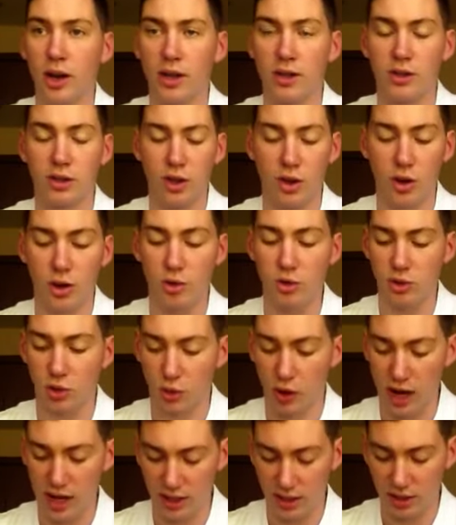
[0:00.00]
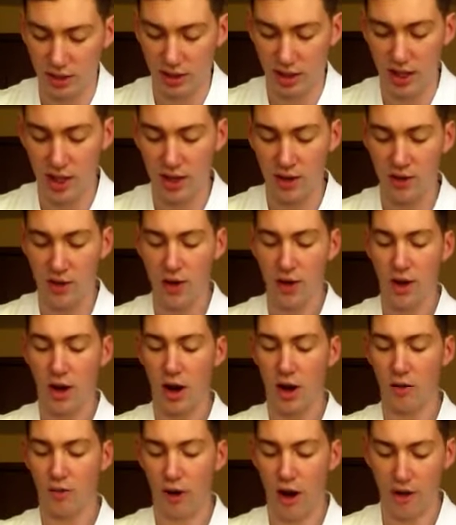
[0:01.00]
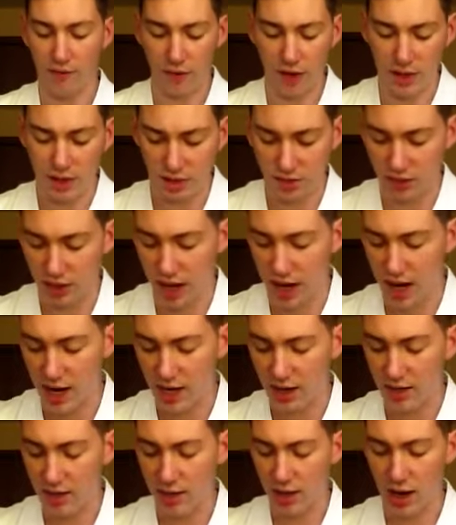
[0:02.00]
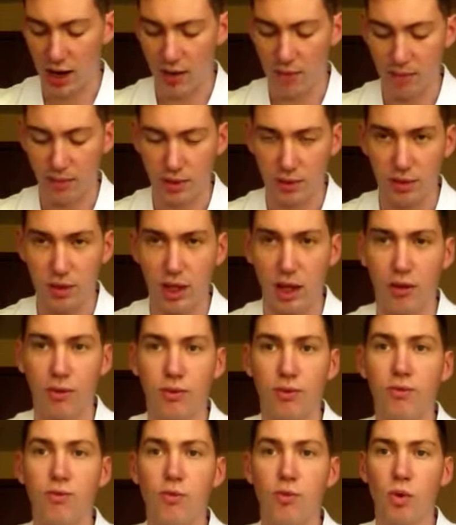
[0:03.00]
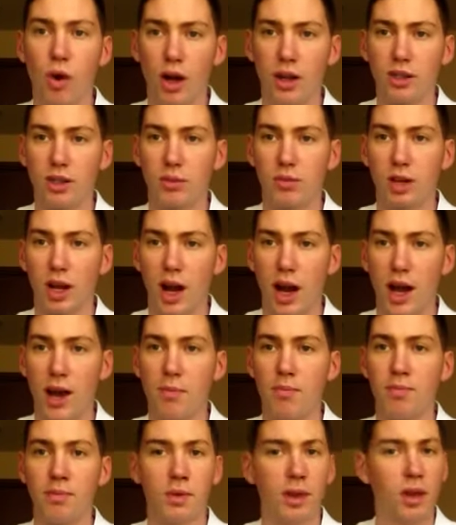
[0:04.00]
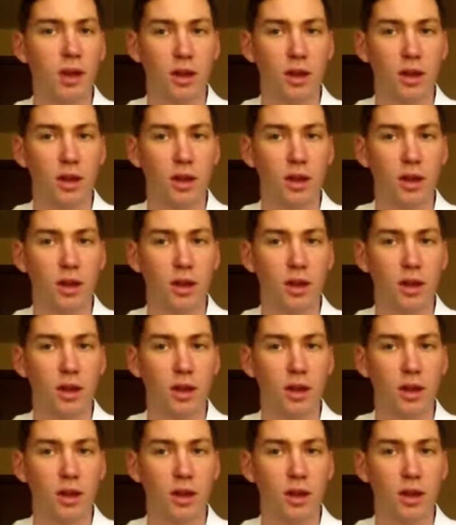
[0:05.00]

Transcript: and so it was great to see our offensive line give Russ some time.